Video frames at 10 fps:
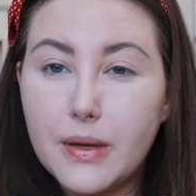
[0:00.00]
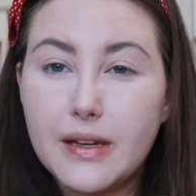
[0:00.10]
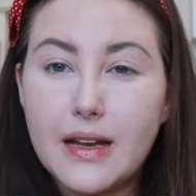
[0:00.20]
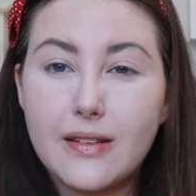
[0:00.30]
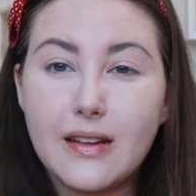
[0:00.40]
But
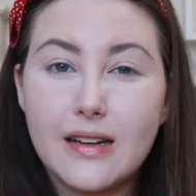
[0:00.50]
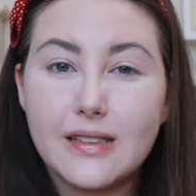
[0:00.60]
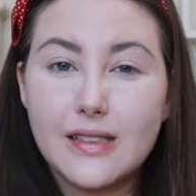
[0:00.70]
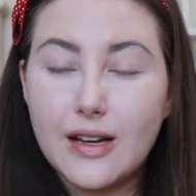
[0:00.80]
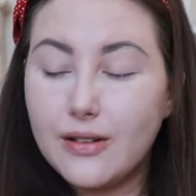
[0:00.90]
now that
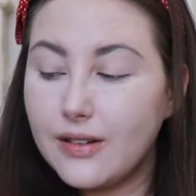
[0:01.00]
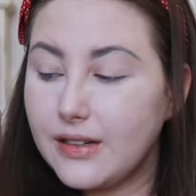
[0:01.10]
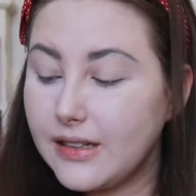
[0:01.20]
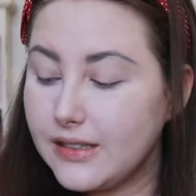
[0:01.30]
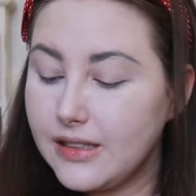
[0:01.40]
it's out
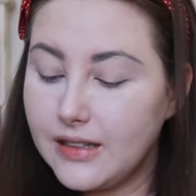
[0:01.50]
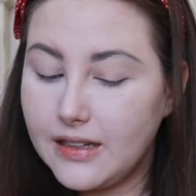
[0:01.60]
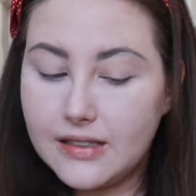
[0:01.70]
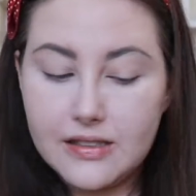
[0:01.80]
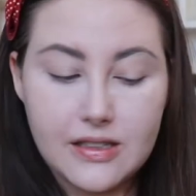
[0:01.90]
and I see
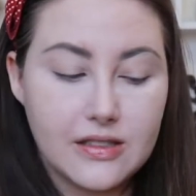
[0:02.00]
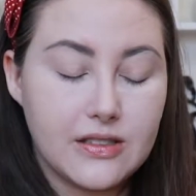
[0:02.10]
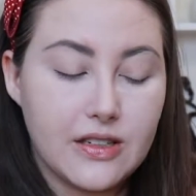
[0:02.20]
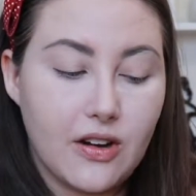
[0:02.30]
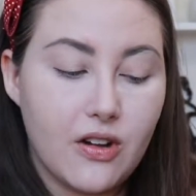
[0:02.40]
that it's
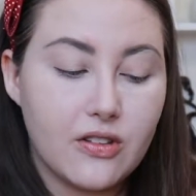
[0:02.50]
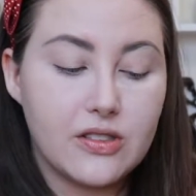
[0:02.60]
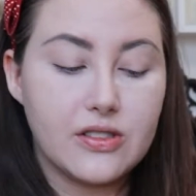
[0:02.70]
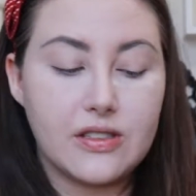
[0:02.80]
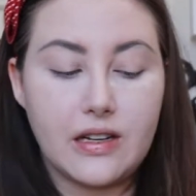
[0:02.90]

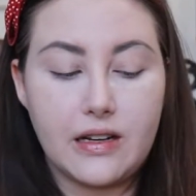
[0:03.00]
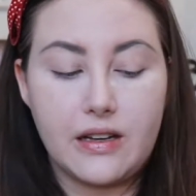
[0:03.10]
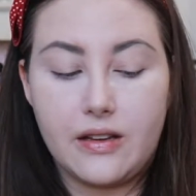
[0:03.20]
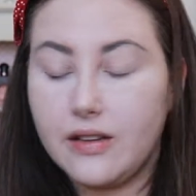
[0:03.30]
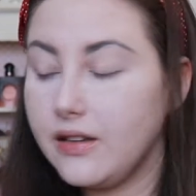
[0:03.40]
$60 and
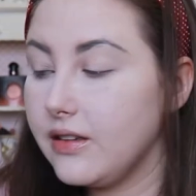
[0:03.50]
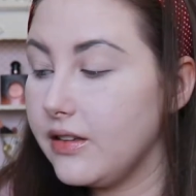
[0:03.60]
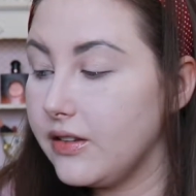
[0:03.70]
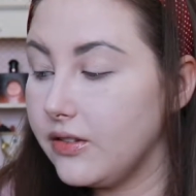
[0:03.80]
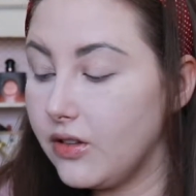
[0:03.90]
I
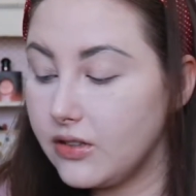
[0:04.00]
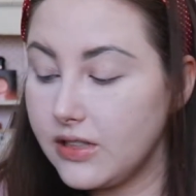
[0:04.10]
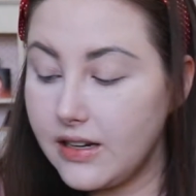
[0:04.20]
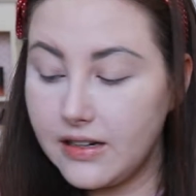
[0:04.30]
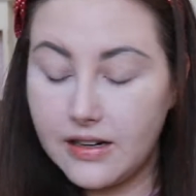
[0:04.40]

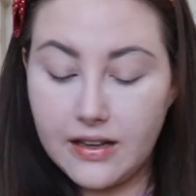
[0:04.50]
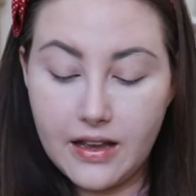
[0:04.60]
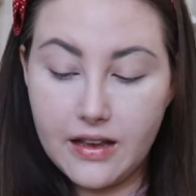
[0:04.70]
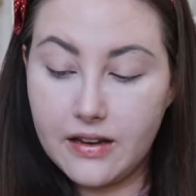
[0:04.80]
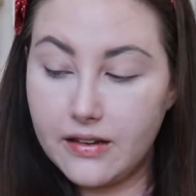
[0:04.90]
looked at it
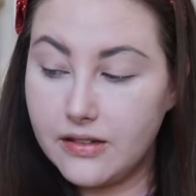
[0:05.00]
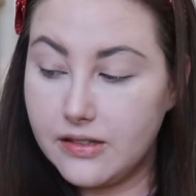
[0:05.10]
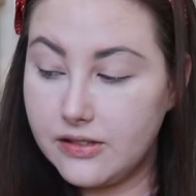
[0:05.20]
again to